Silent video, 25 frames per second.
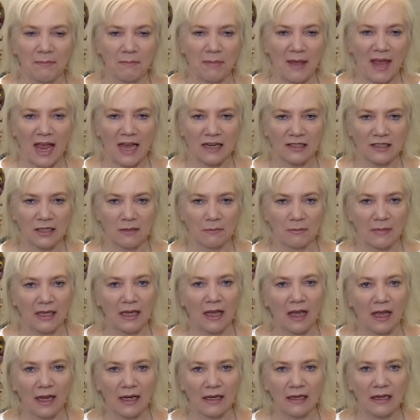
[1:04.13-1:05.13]
and passion
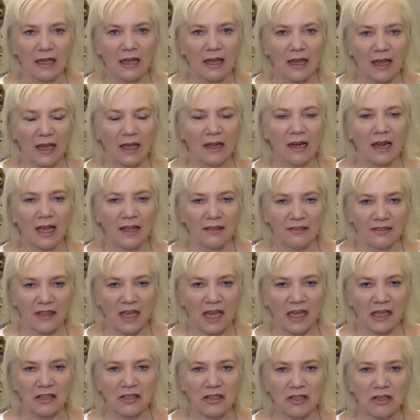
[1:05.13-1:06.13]
behind it, and I
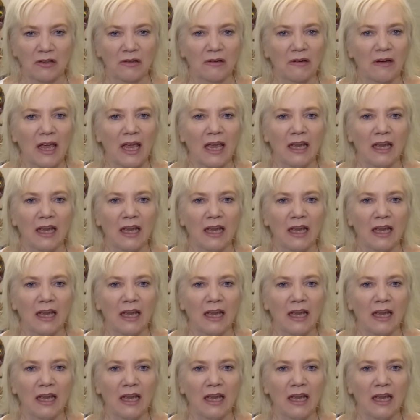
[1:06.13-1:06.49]
thank you.